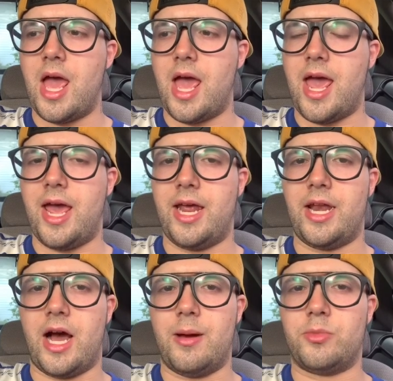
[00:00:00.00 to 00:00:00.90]
and
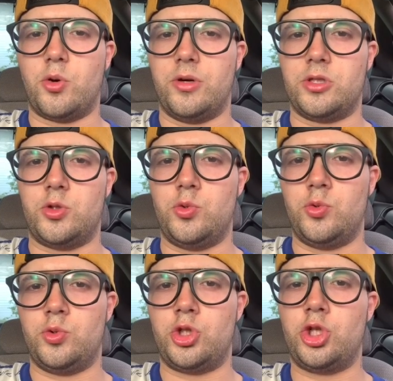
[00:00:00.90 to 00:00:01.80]
I'm going
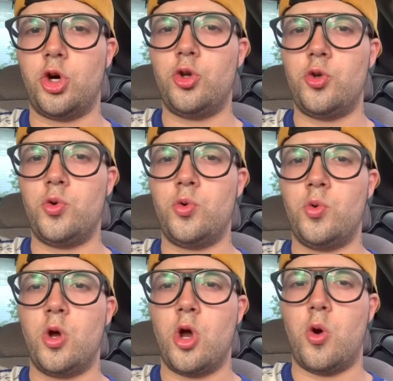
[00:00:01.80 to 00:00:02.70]
to show
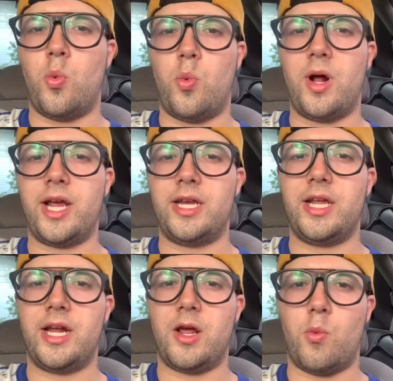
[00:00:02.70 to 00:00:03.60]
you what I
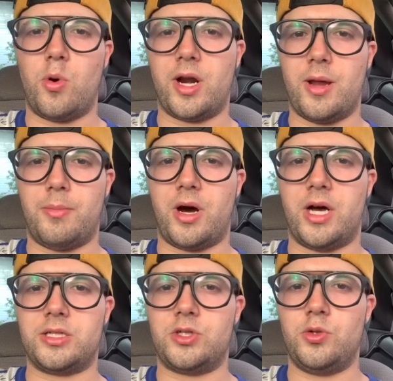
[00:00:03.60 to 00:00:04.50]
did and what I
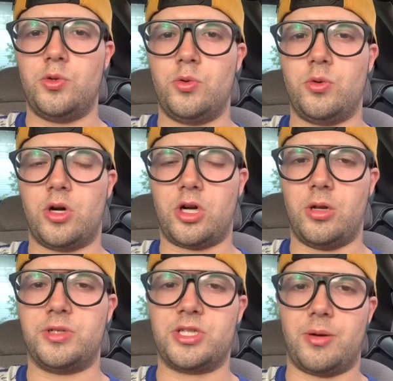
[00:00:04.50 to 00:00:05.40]
bought to
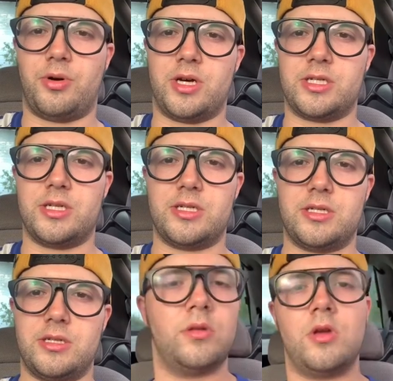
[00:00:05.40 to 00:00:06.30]
accomplish that process.
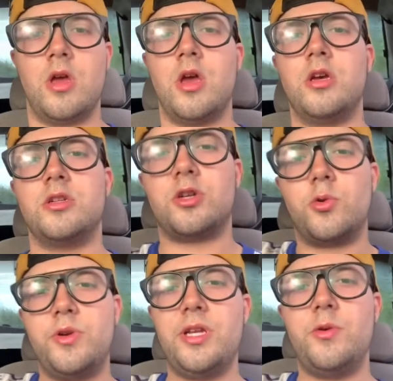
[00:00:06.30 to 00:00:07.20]
So
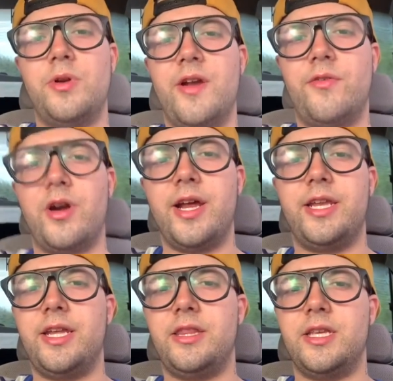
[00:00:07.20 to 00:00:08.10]
really whenever I
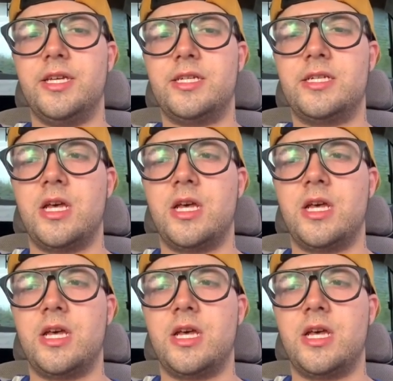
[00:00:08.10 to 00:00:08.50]
did this,